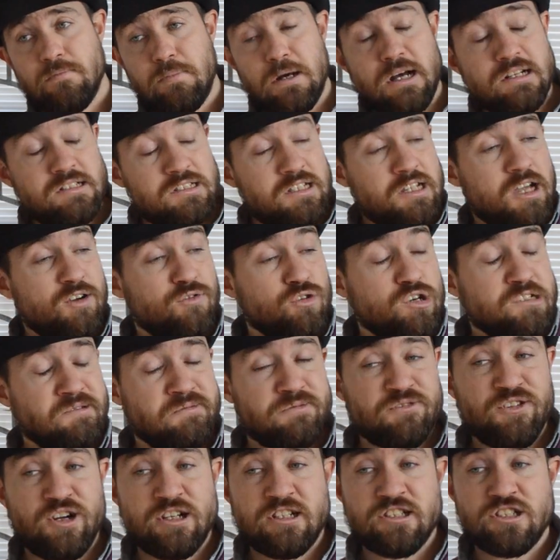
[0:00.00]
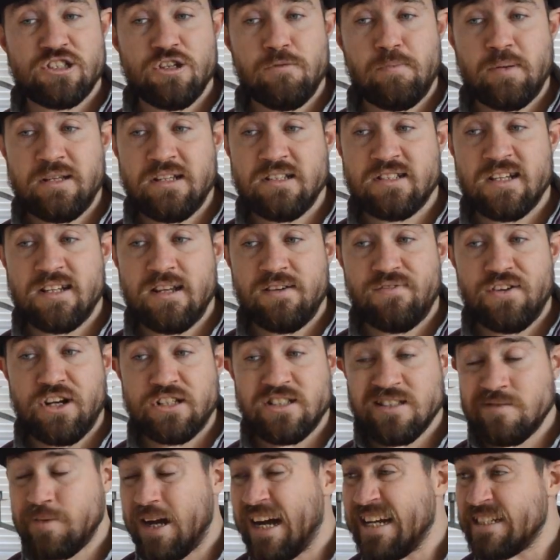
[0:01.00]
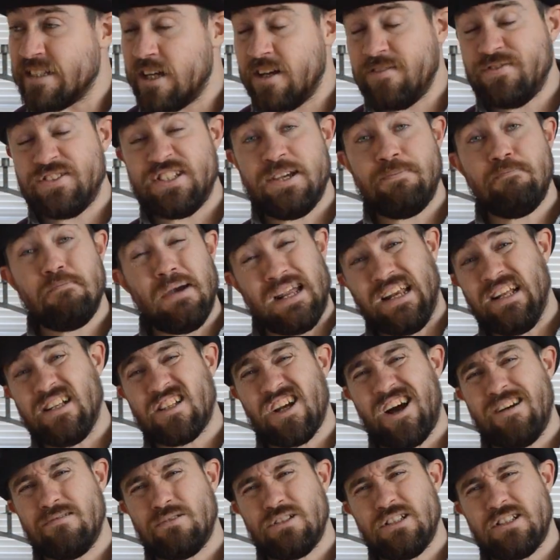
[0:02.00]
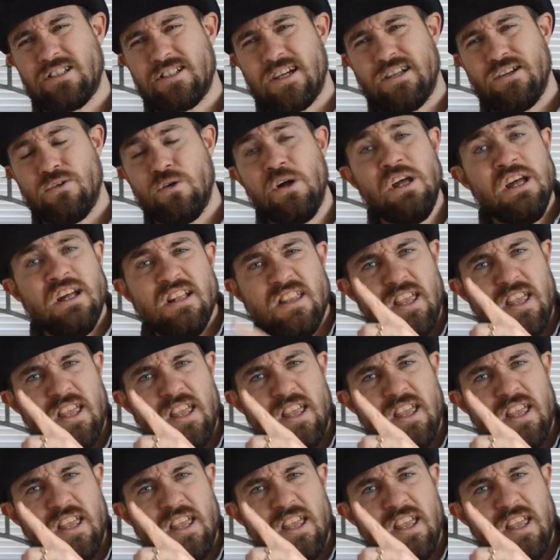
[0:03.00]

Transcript: Personally, I've always preferred the Super Nintendo version, but as I've said many times on this channel,